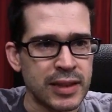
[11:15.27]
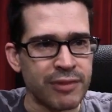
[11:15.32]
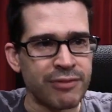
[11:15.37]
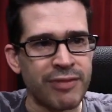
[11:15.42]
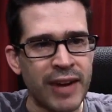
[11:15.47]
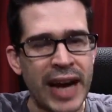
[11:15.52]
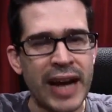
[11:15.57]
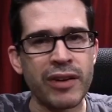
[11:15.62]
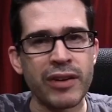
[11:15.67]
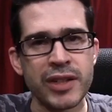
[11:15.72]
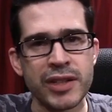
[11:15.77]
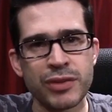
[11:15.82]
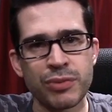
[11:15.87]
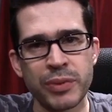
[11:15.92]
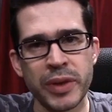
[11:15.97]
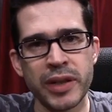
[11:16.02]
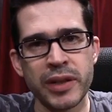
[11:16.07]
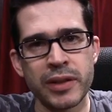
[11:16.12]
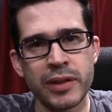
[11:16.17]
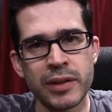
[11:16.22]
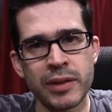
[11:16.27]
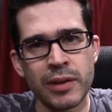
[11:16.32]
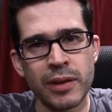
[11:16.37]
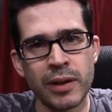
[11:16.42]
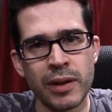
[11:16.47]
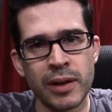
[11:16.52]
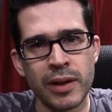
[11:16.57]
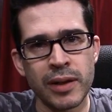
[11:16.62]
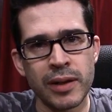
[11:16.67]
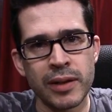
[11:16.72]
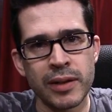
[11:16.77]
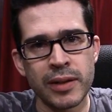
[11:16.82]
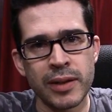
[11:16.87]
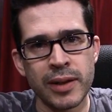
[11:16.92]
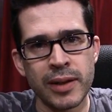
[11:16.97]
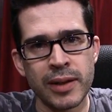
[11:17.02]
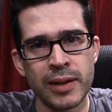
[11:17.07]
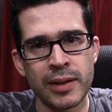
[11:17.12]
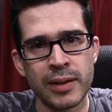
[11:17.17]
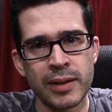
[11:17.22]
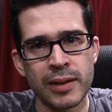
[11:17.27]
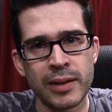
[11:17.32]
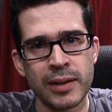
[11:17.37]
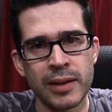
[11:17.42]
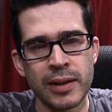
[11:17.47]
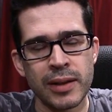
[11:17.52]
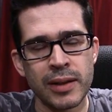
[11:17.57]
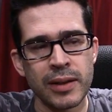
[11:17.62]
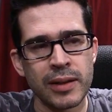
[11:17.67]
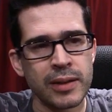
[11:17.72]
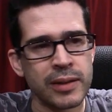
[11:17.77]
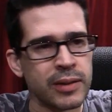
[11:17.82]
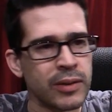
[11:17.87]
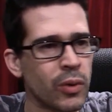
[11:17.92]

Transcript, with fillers: a virus written on uh, a, uh, a, uh,